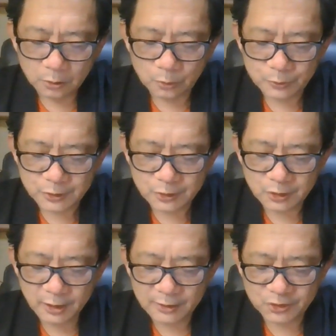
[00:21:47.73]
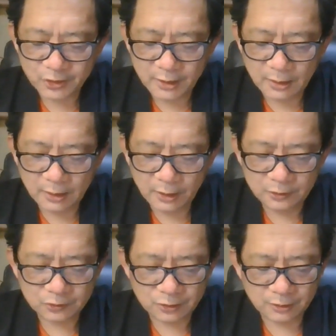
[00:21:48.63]
to seek their
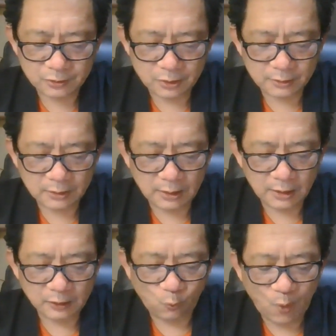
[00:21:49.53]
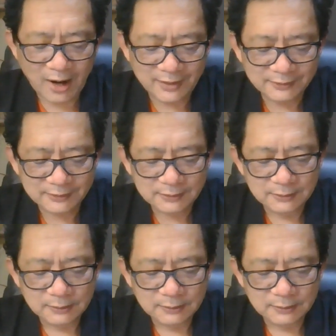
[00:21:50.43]
ancestors' advice